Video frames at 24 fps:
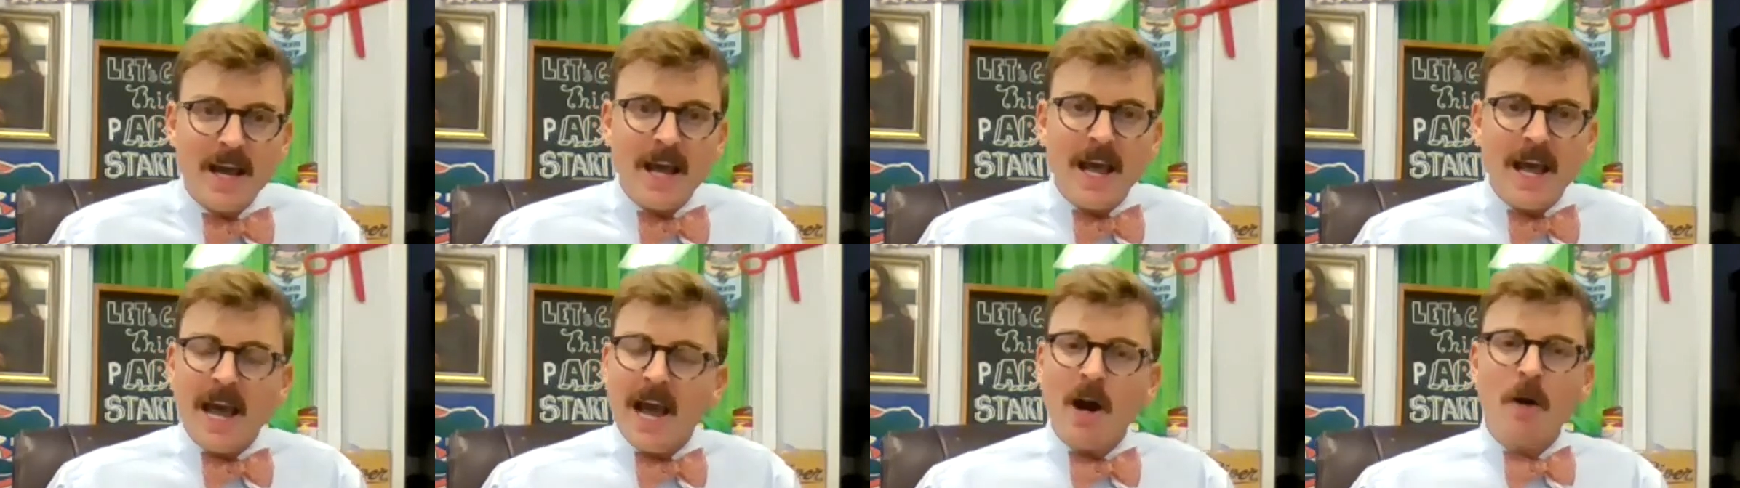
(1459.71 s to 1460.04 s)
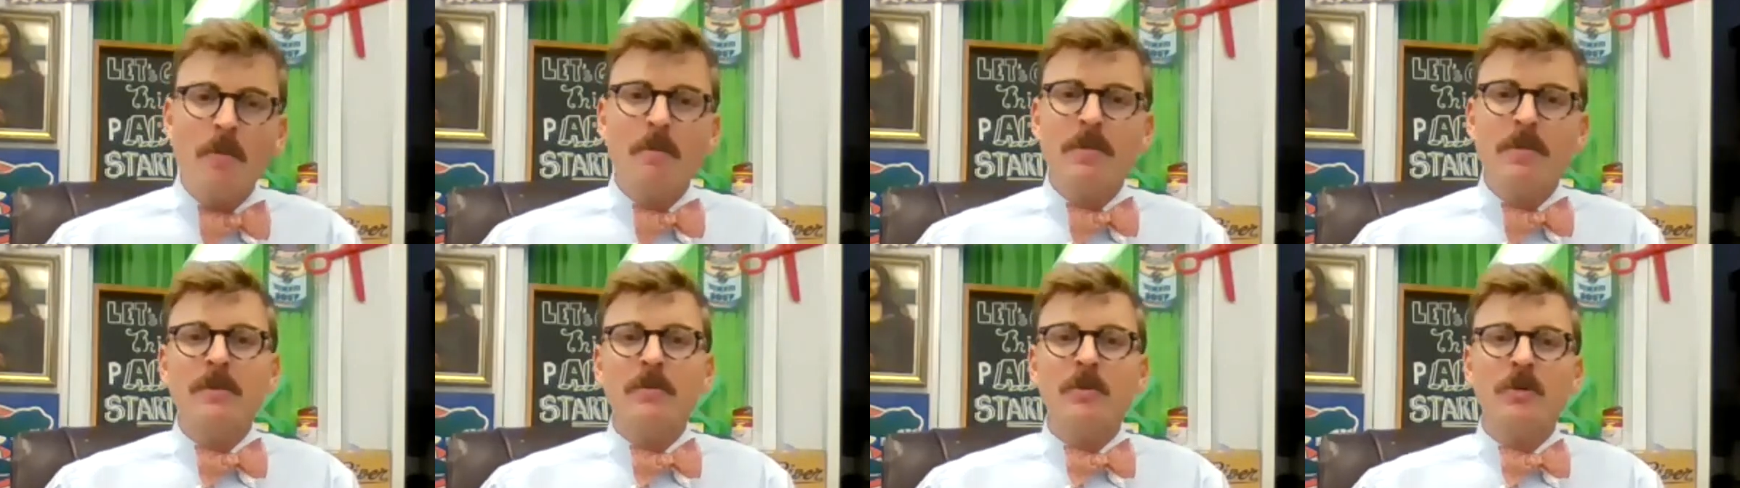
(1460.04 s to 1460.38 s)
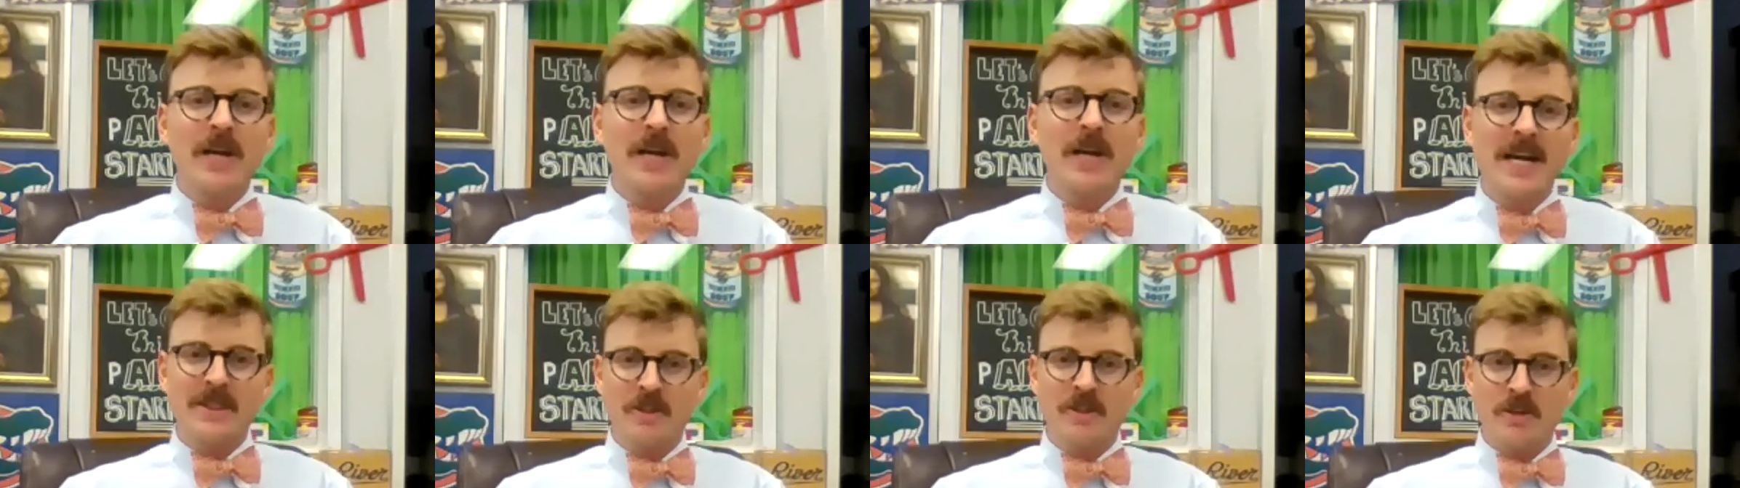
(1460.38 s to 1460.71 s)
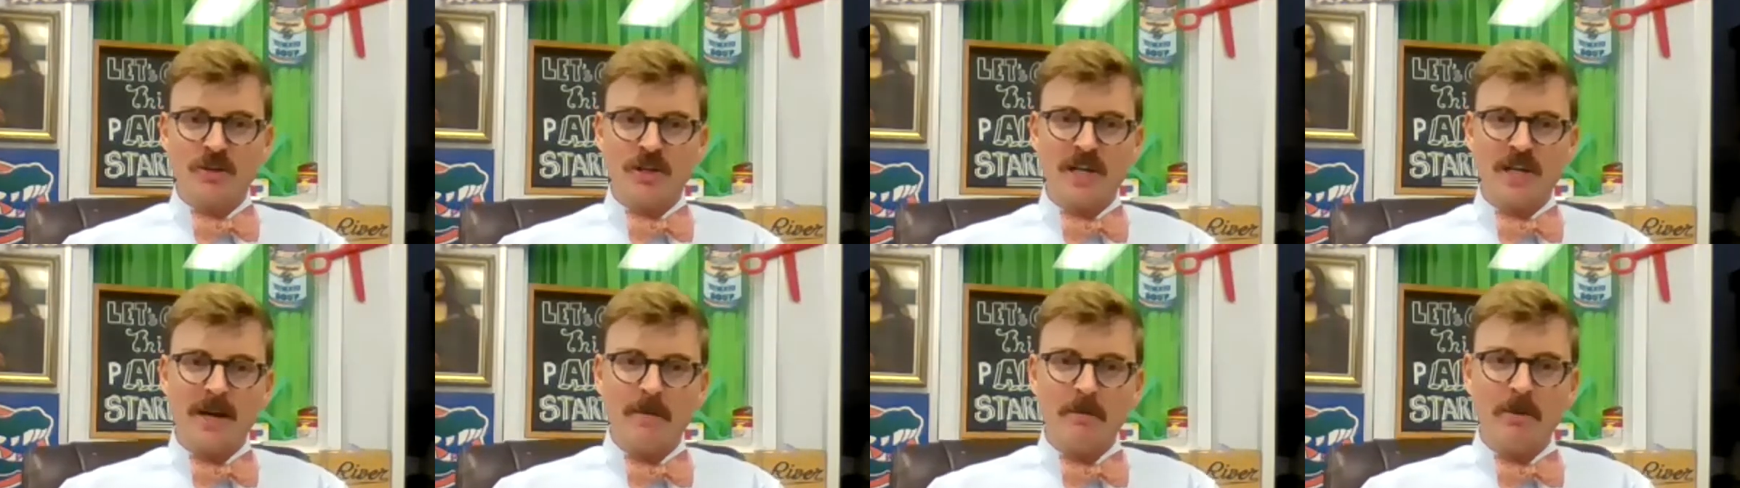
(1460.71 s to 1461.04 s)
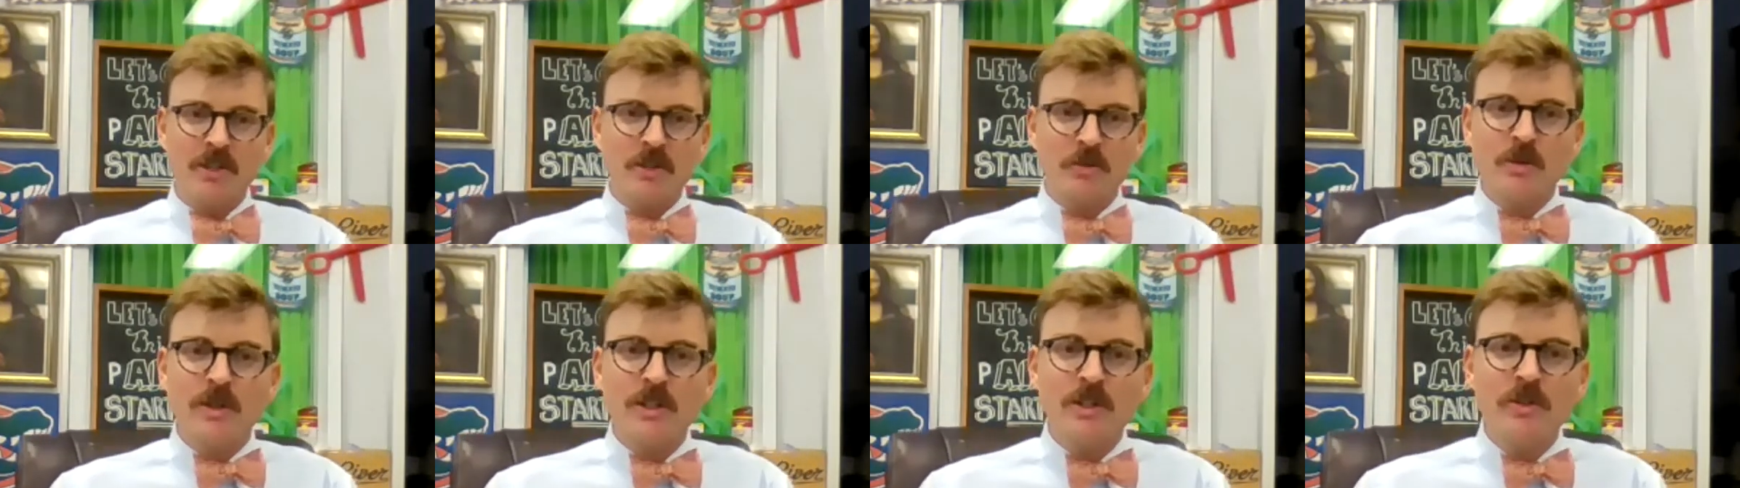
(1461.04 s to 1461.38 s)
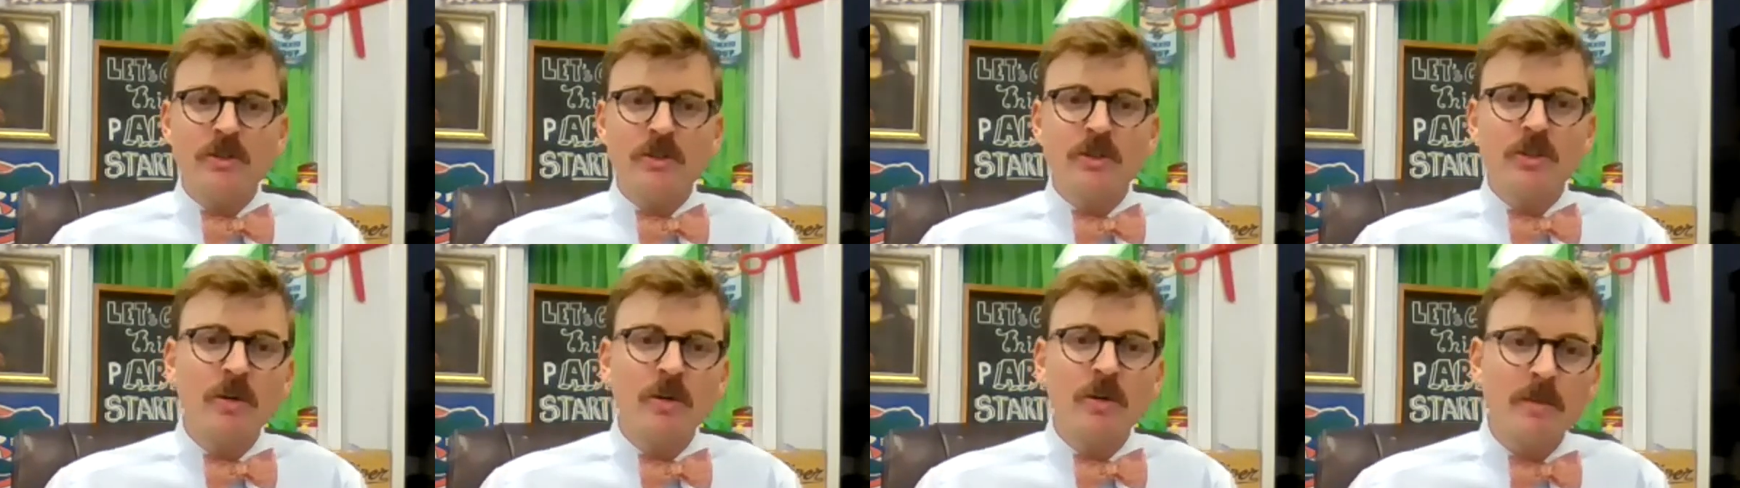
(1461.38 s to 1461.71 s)
how people got the job, because we do
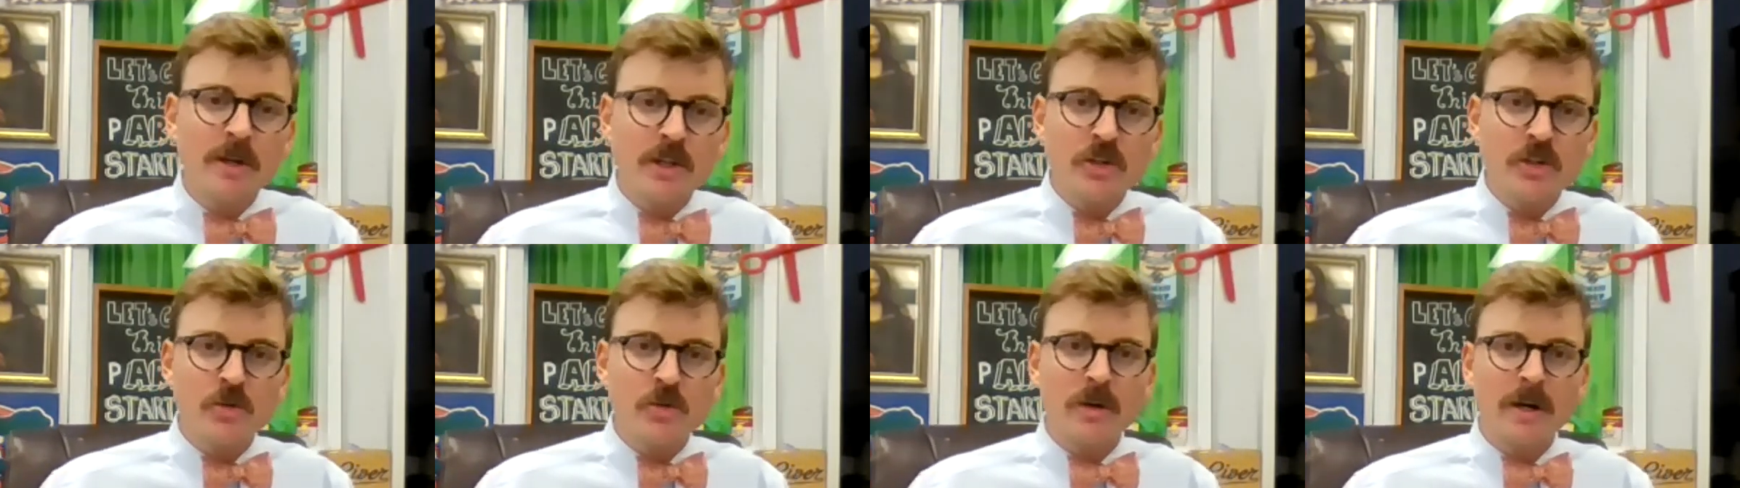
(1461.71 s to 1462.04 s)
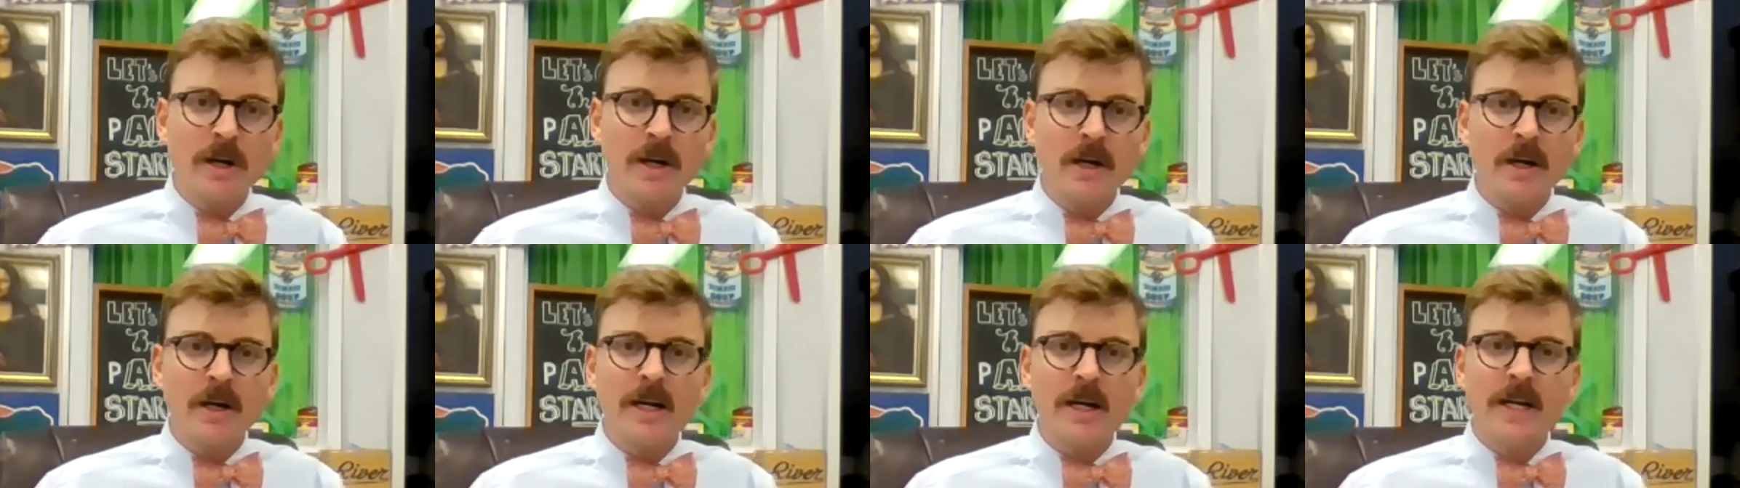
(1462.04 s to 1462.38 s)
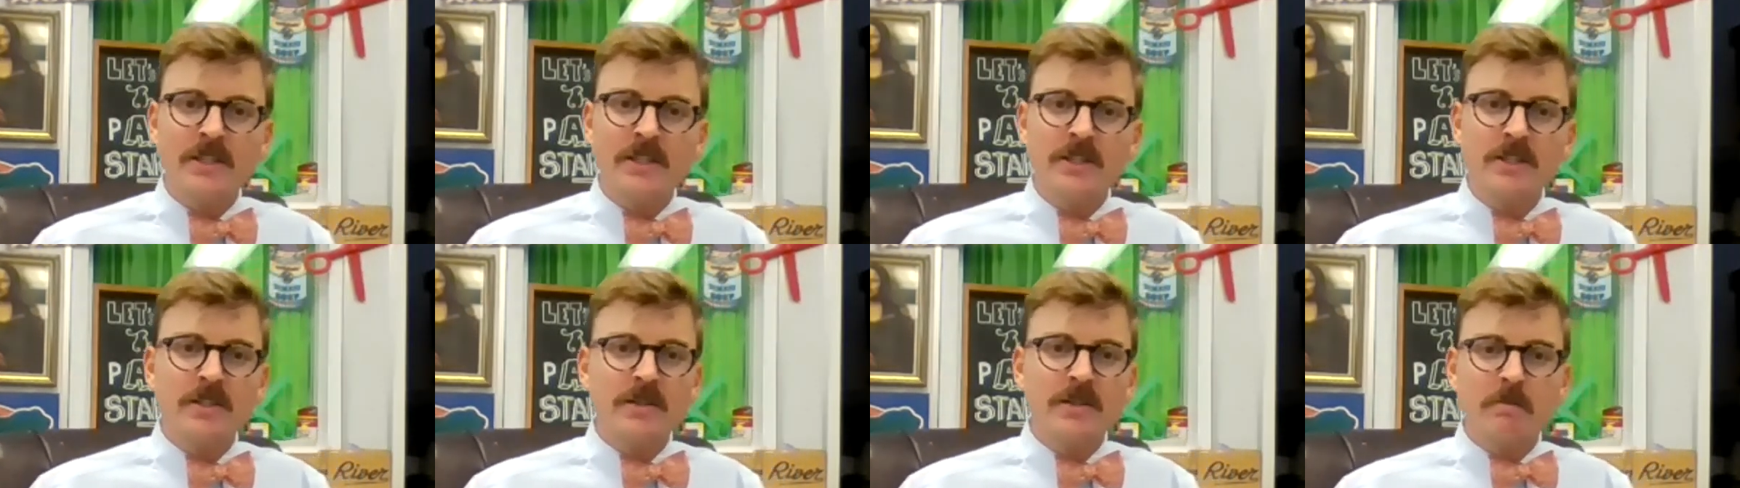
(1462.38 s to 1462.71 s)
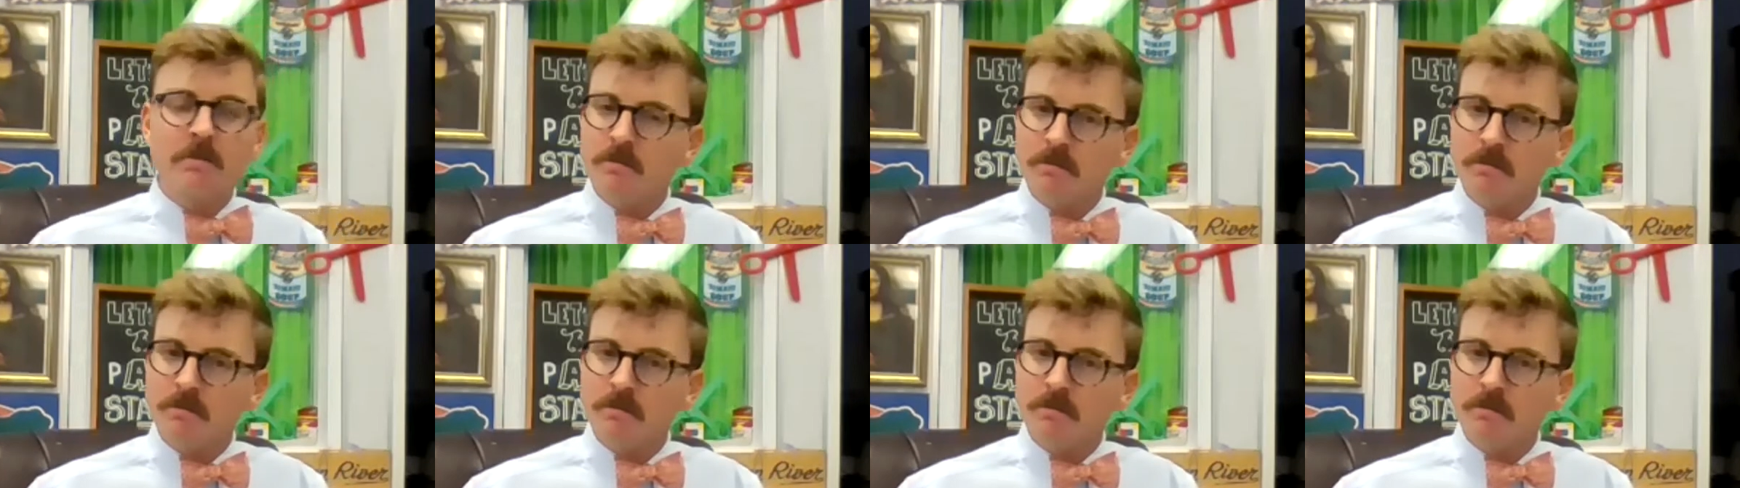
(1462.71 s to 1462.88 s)
so much where it's